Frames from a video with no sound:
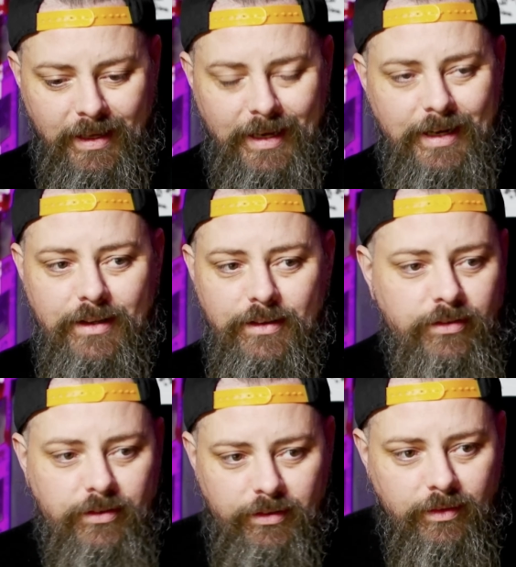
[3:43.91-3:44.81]

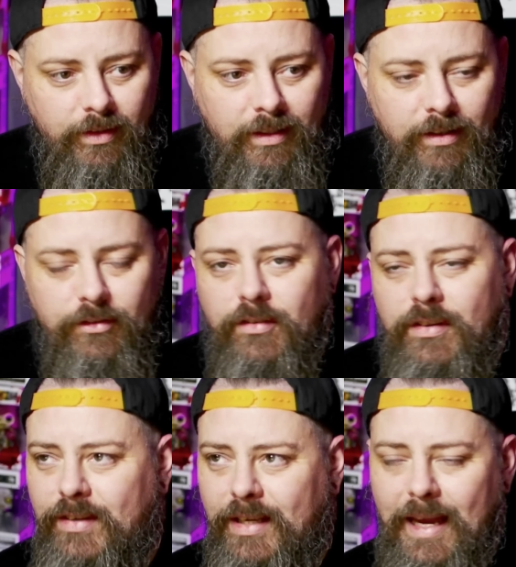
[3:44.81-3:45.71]
it's just
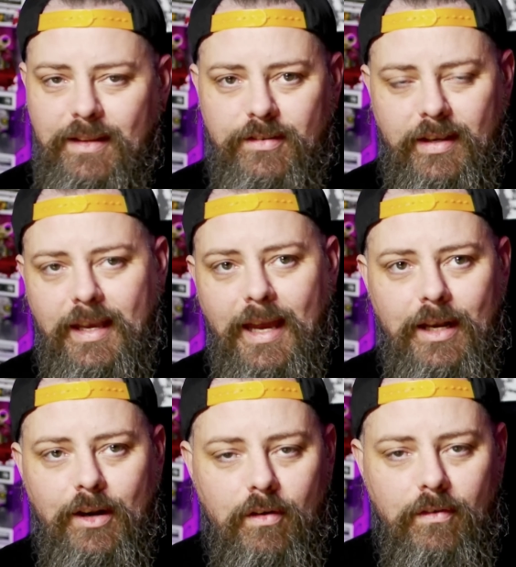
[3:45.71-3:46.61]
these kids
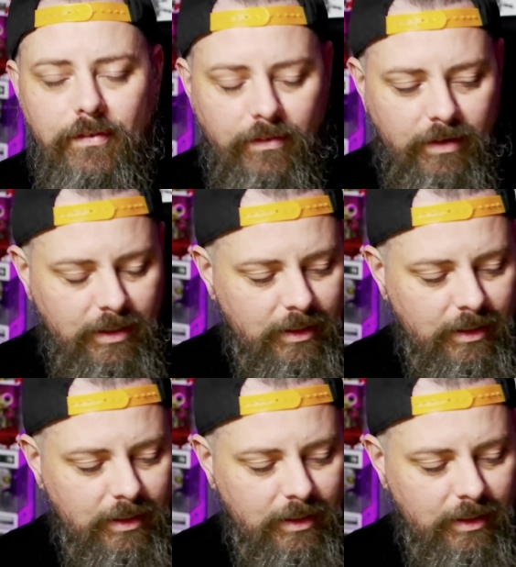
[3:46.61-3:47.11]
kicking off.